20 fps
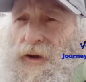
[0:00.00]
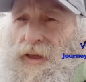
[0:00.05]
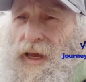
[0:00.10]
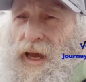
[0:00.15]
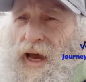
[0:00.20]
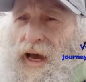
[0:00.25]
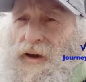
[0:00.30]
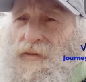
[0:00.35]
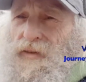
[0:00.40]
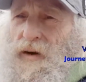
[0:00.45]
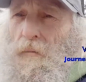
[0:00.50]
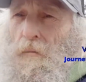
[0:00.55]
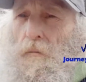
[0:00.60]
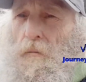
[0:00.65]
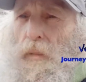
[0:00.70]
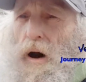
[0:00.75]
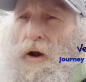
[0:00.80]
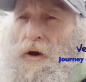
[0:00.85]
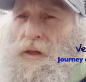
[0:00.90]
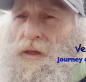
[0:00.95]
have a
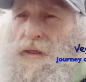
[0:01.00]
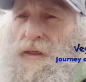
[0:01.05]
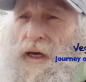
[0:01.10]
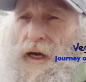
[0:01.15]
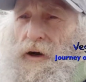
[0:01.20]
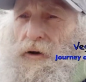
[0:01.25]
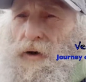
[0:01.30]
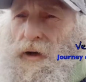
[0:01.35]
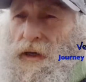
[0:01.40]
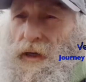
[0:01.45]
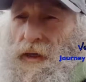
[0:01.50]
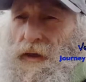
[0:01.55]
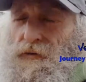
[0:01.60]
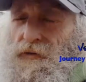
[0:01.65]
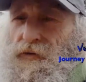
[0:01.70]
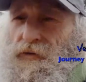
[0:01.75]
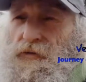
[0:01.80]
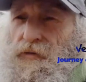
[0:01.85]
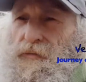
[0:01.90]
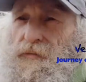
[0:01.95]
monetary
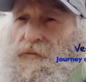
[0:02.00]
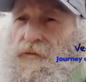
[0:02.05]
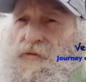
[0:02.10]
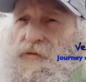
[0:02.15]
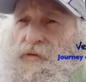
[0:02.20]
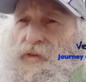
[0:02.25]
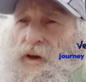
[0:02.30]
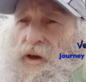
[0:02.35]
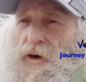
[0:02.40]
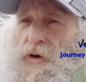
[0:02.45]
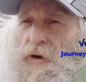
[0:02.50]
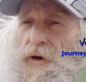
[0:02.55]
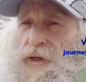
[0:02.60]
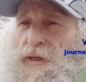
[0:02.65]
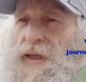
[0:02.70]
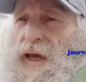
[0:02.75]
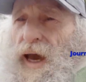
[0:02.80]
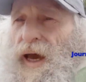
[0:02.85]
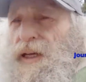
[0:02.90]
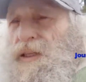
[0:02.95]
figure
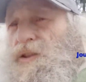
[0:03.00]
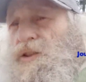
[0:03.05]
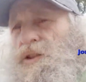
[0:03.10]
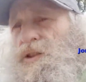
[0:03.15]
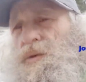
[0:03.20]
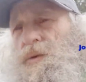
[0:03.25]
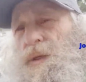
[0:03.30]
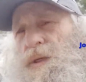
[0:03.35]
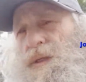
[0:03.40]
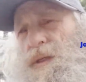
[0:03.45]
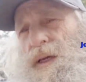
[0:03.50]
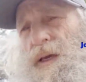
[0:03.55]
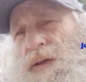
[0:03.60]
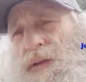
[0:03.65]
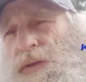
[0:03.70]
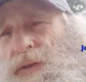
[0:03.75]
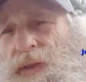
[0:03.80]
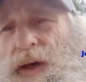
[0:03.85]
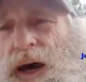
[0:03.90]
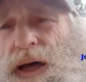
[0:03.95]
attached to it.
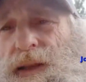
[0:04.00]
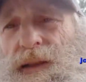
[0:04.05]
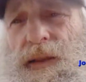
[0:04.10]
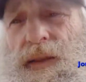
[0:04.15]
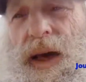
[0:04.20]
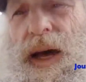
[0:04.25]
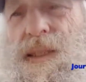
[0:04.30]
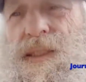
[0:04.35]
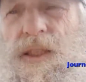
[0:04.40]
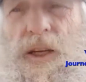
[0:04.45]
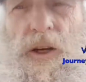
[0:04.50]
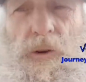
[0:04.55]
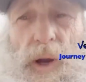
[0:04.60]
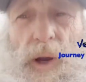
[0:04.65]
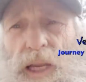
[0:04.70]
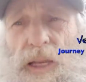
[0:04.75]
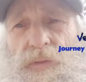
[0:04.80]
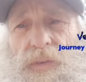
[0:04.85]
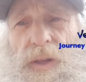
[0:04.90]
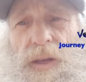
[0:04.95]
That's
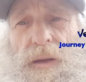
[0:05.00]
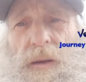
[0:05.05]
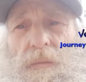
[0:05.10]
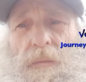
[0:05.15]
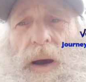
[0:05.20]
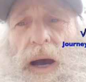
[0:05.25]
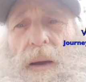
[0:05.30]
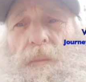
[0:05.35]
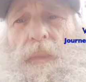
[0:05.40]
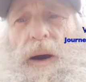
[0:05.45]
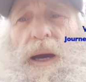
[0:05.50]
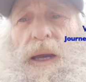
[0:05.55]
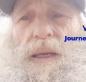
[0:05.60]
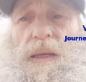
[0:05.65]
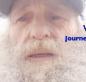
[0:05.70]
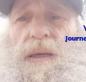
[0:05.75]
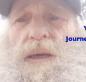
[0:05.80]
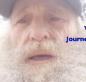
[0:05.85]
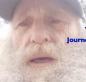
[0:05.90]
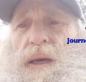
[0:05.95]
irrelevant in my
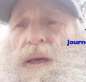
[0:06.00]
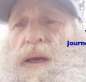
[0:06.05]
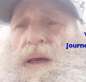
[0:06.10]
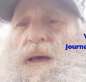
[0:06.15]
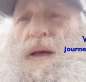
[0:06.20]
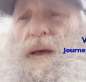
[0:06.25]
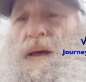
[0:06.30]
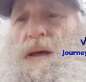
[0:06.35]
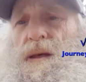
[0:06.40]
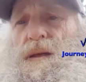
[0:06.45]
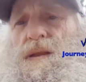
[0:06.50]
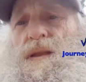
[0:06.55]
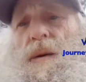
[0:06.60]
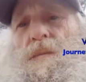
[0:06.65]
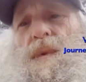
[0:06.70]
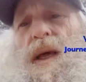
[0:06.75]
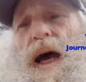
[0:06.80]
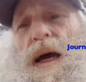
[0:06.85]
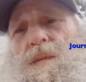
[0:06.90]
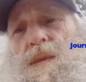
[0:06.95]
mind.
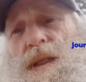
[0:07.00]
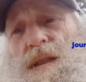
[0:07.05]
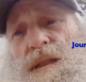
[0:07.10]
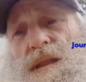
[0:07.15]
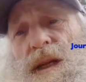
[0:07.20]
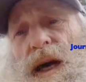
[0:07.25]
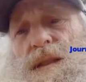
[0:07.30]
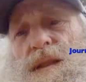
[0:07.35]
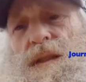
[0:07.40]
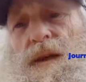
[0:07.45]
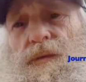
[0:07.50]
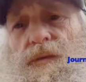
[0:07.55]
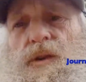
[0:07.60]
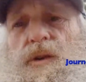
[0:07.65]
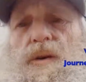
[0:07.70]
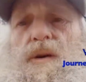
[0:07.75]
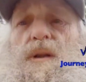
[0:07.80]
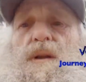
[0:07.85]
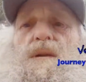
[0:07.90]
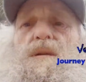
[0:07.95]
Sometimes it's nice if you
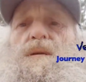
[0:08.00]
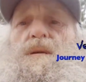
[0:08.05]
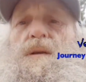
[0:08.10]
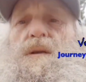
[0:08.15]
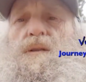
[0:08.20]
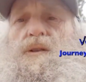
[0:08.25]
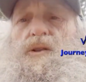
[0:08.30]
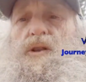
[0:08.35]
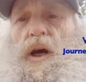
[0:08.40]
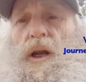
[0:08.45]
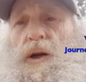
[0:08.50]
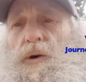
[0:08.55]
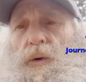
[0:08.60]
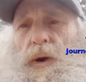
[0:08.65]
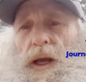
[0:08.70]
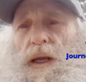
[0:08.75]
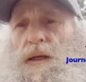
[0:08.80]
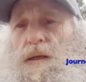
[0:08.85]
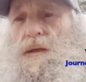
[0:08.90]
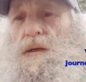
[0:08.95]
can
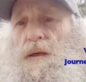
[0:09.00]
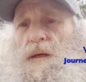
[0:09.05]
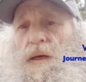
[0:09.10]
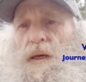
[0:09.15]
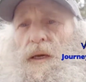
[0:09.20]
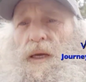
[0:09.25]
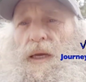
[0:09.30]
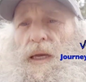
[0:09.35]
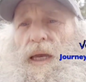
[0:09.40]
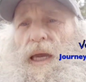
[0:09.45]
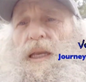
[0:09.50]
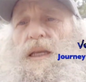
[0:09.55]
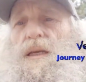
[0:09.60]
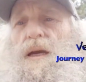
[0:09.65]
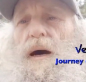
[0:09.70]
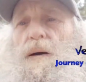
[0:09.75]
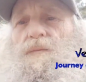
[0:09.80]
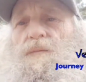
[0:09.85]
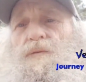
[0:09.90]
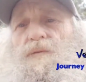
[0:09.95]
generate
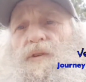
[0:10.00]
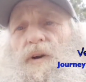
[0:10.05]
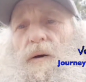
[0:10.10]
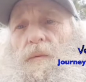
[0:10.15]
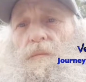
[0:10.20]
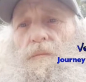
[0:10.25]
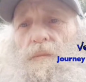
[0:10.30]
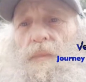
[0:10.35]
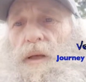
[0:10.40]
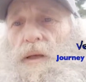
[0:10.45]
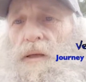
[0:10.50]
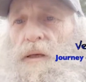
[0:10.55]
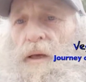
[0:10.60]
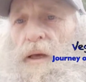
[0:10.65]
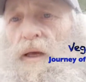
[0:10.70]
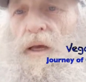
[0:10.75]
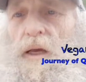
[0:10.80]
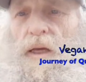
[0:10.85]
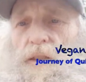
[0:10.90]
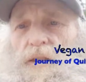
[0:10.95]
income from
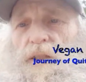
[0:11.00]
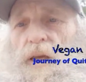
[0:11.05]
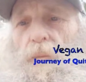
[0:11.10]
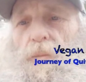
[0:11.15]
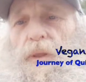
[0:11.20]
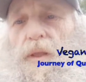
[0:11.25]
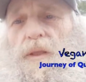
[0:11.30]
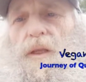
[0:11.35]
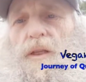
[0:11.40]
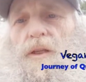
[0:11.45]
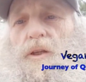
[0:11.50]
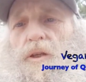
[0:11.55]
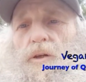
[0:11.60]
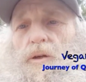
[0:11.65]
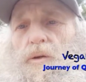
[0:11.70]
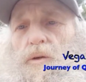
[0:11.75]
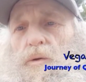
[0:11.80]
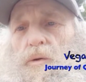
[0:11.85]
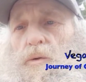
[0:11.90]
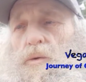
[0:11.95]
something that
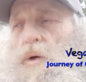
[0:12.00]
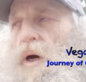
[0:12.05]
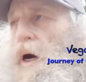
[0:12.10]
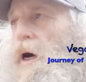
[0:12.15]
you